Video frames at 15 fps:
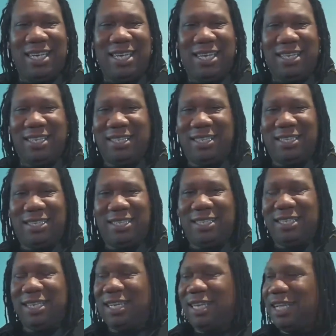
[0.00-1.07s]
uh,
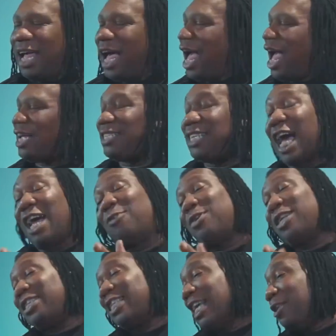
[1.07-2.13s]
I, see, I
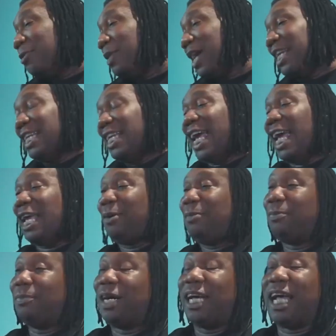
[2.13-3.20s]
don't want to say nobody
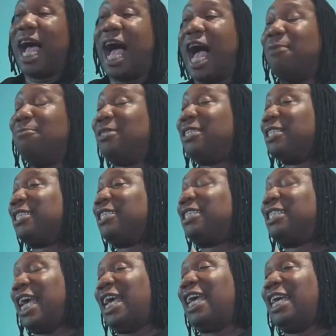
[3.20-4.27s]
name, but I'm
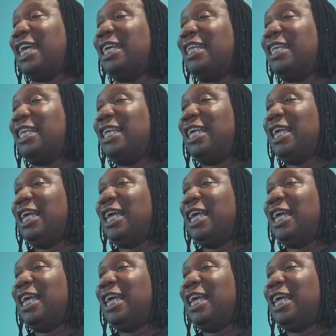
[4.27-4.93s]
just saying,